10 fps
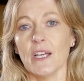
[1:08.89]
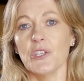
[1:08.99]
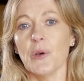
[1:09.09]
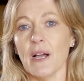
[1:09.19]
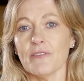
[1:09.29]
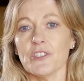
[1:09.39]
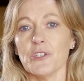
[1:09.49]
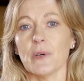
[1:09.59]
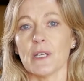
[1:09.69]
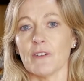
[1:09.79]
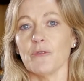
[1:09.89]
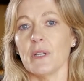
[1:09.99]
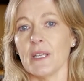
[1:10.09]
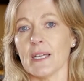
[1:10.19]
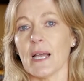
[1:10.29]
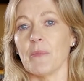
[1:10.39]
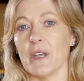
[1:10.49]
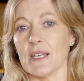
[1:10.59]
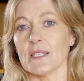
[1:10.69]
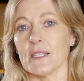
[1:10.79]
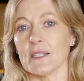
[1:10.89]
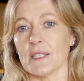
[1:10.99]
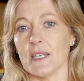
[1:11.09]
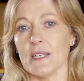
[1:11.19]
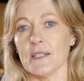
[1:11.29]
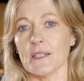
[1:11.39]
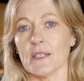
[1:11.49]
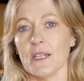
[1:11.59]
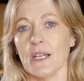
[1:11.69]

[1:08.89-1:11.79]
You have to do a government income and assets test,